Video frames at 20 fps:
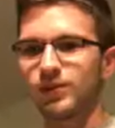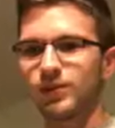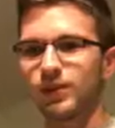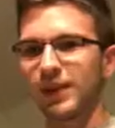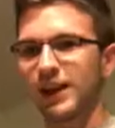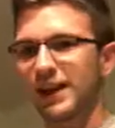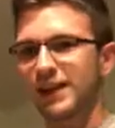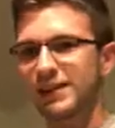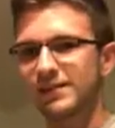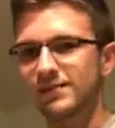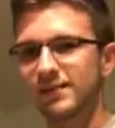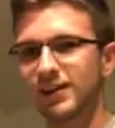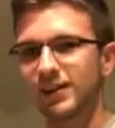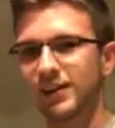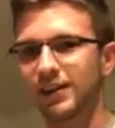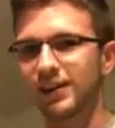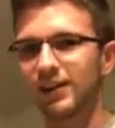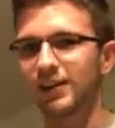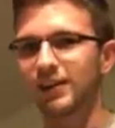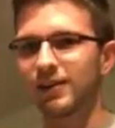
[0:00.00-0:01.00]
the
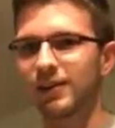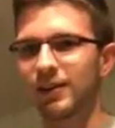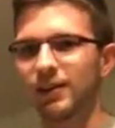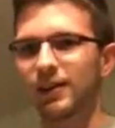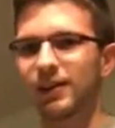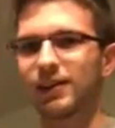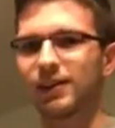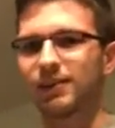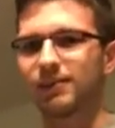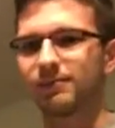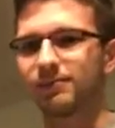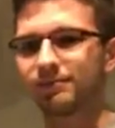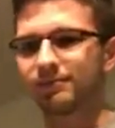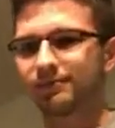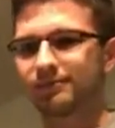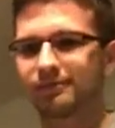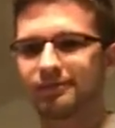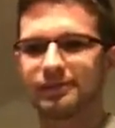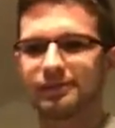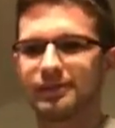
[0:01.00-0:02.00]
plasma,
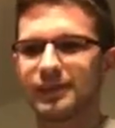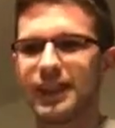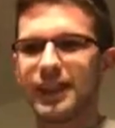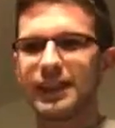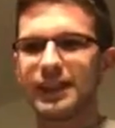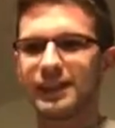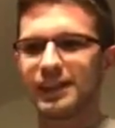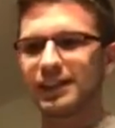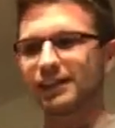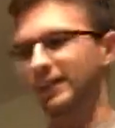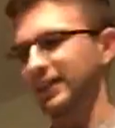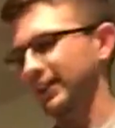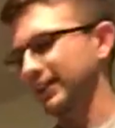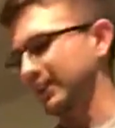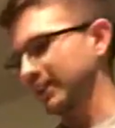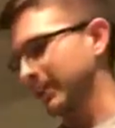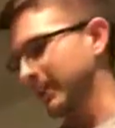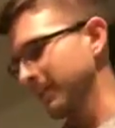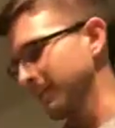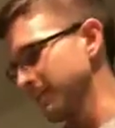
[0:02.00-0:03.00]
anything like
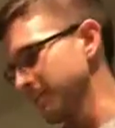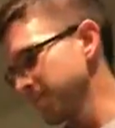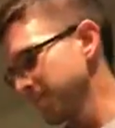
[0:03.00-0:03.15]
that.